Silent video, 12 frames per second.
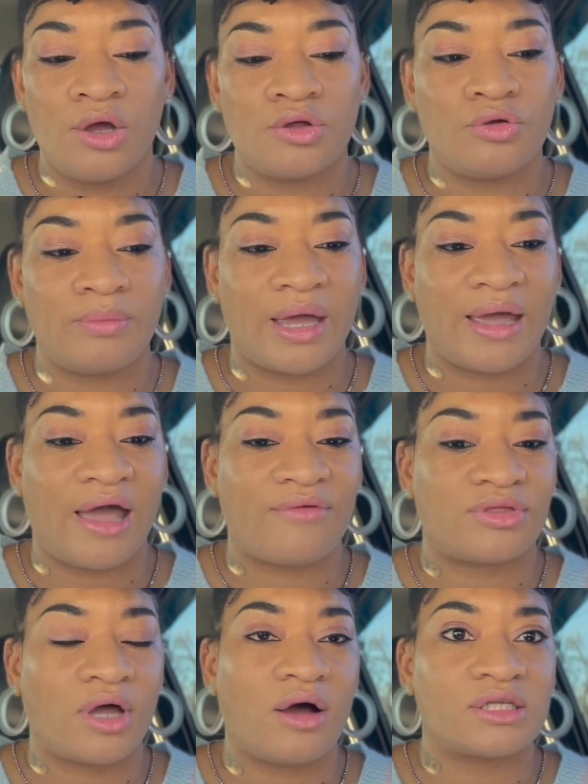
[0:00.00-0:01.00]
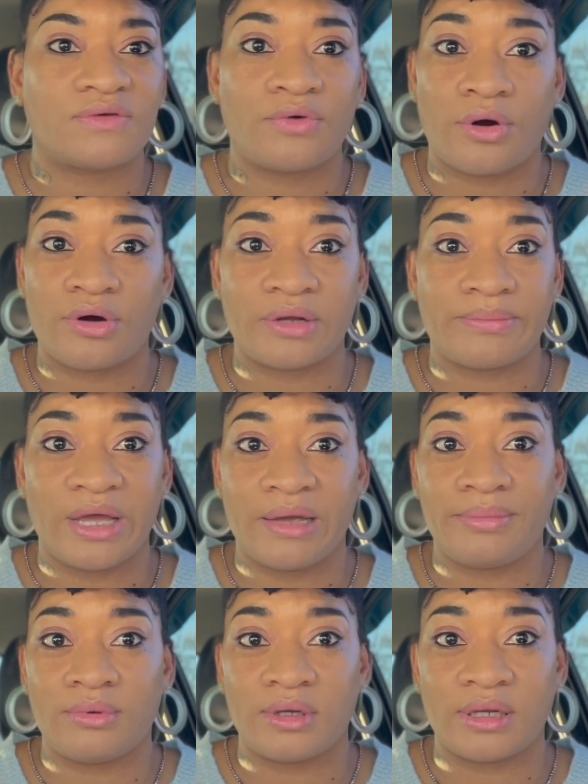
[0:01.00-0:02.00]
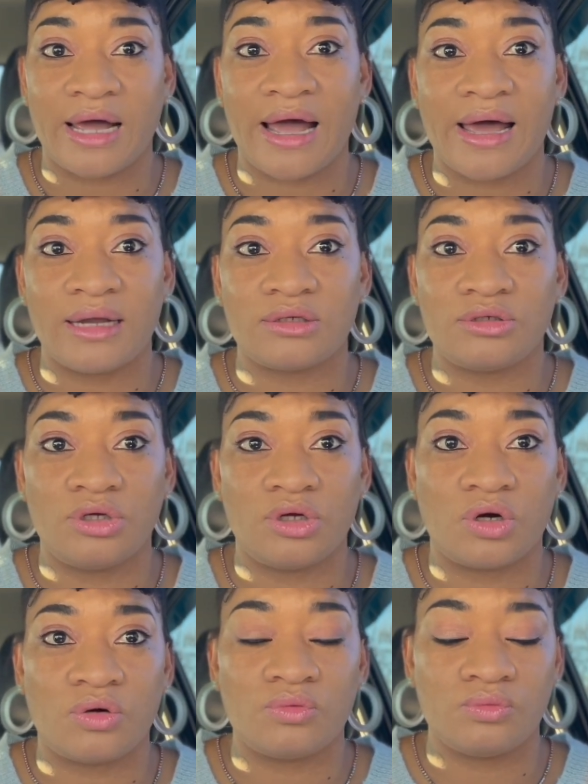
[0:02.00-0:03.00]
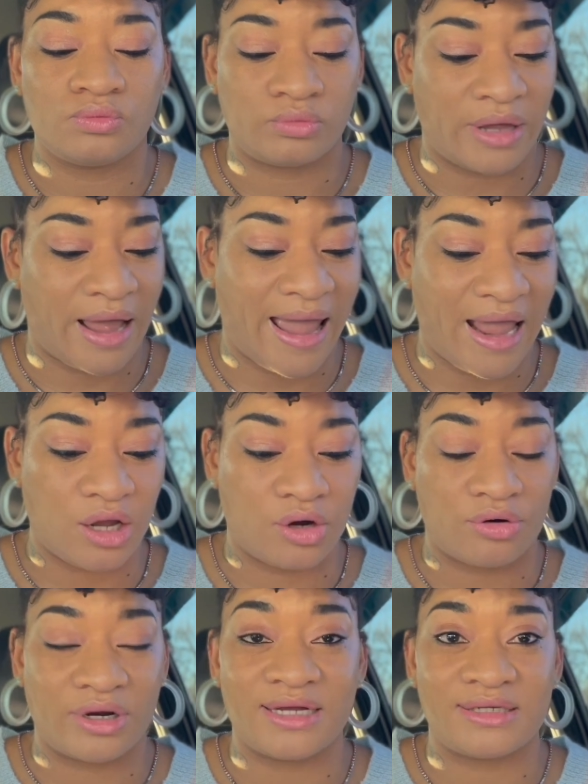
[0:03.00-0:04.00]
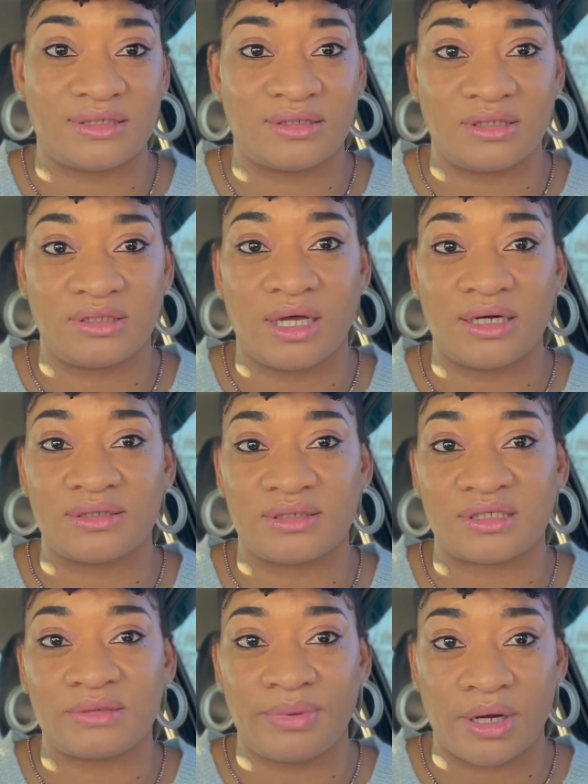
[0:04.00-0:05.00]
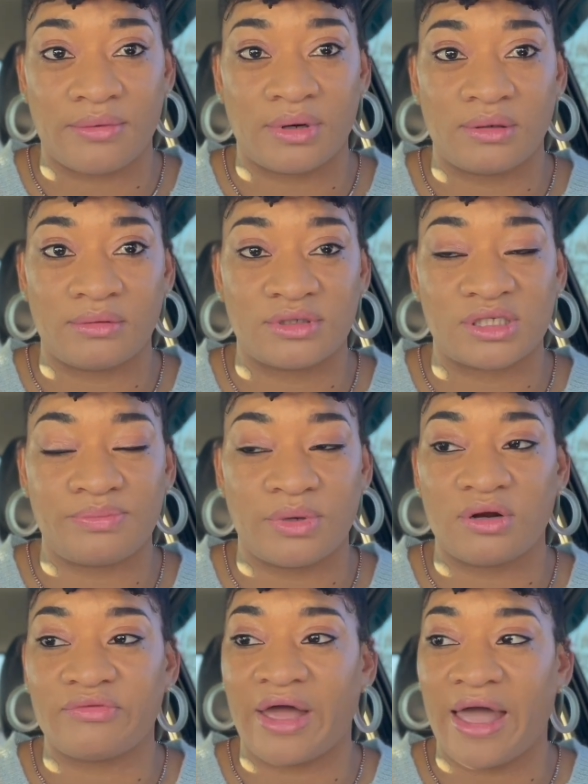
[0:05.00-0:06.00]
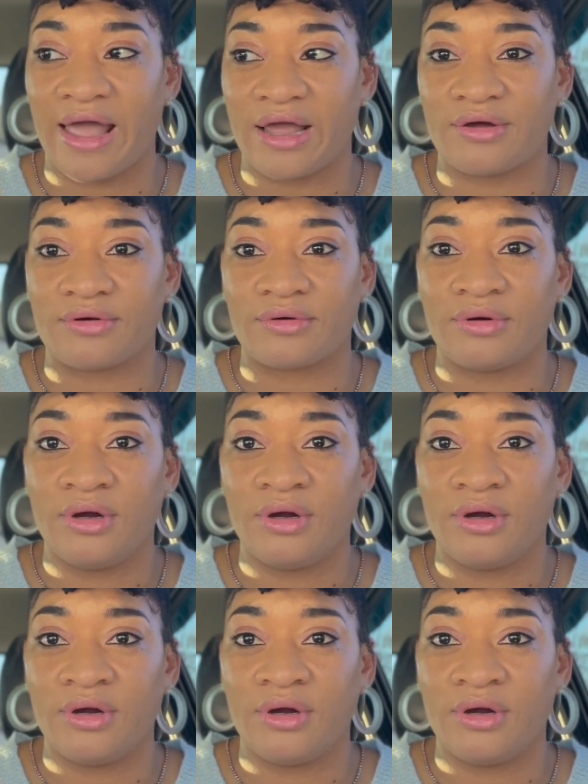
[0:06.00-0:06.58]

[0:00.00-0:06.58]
You may have thoughts of hurting people a lot. You know, anger. That is a that is a spirit. A spirit of anger.